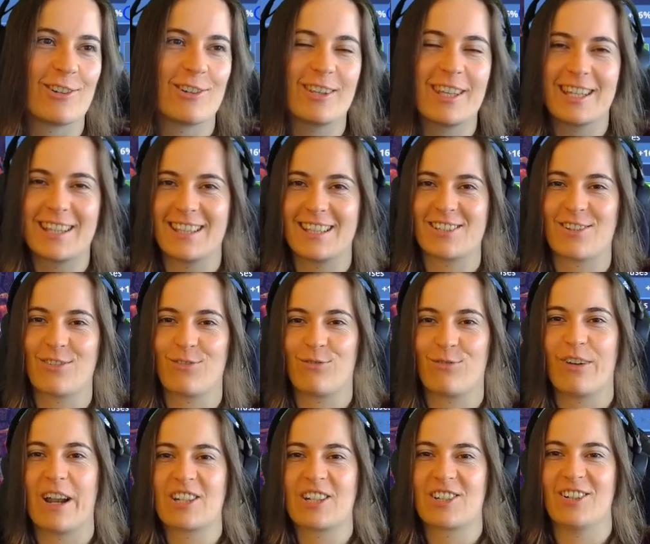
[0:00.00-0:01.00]
like this
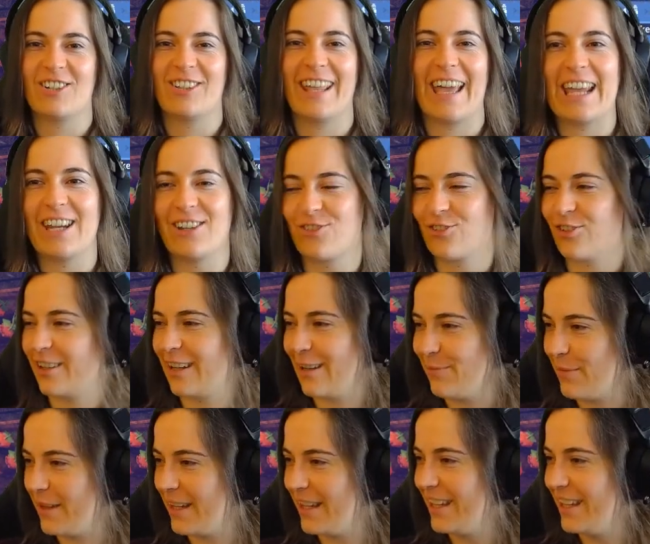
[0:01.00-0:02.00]
irrational hatred in
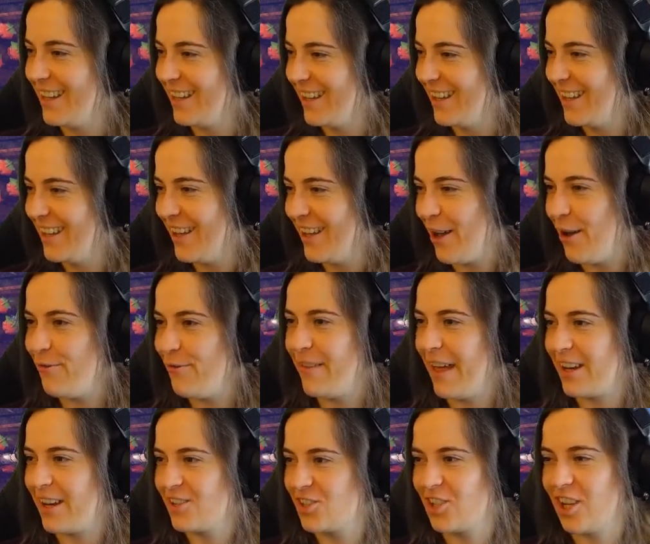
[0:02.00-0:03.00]
me of
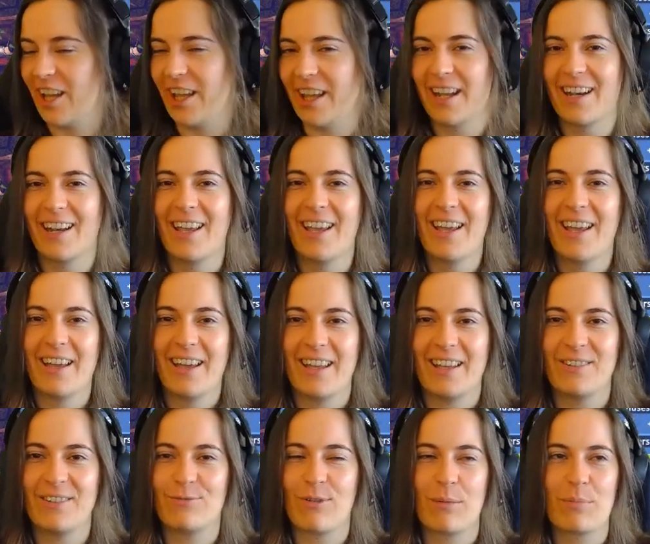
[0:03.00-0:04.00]
that chant.
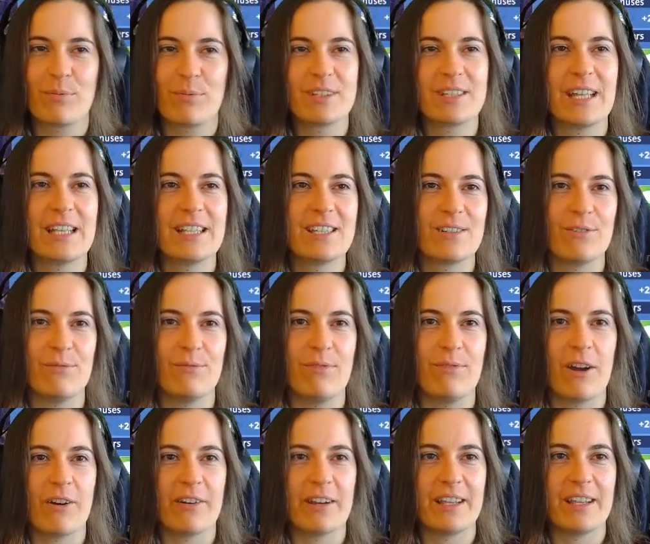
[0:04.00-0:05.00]
It represents a
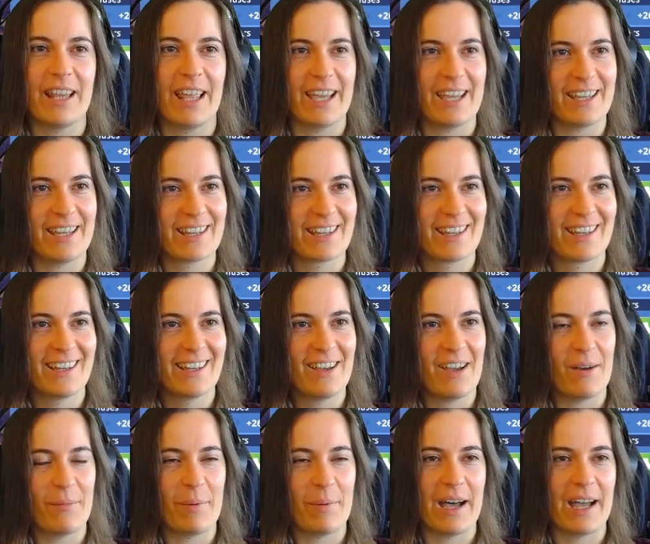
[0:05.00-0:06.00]
very like a
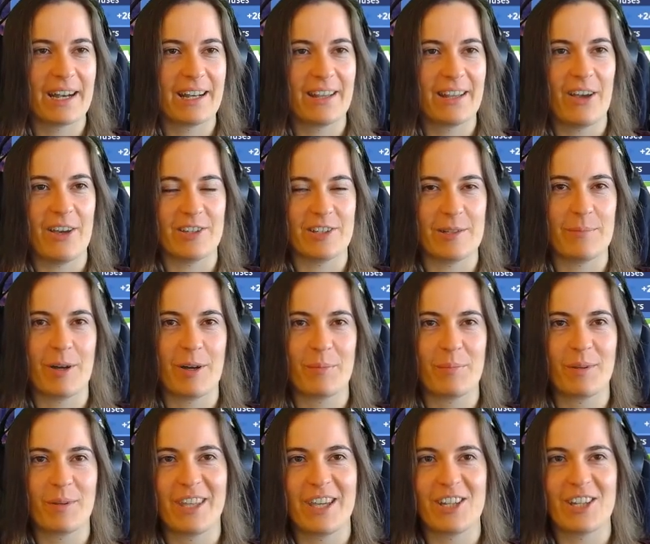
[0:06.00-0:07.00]
part of the Aussie
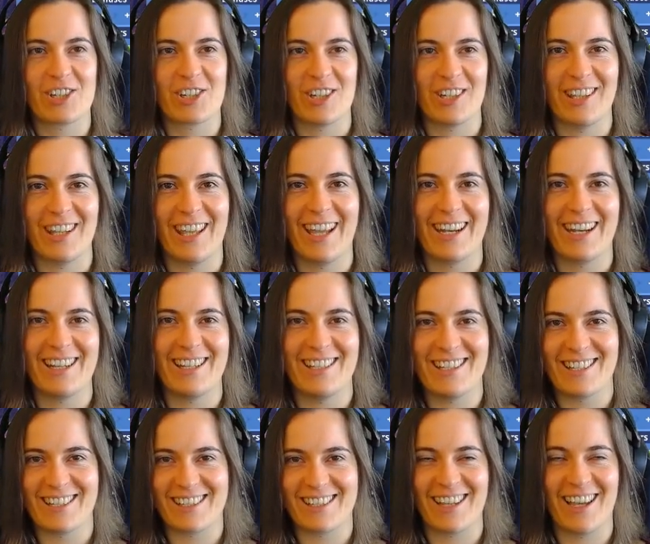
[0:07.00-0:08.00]
population that
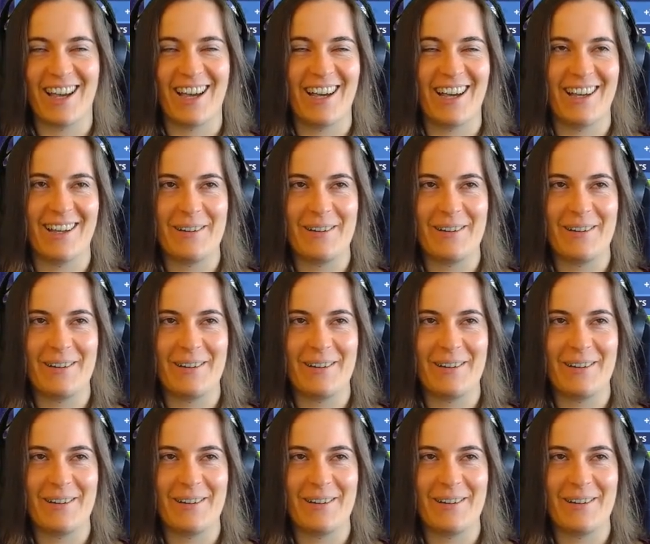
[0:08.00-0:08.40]
is uh,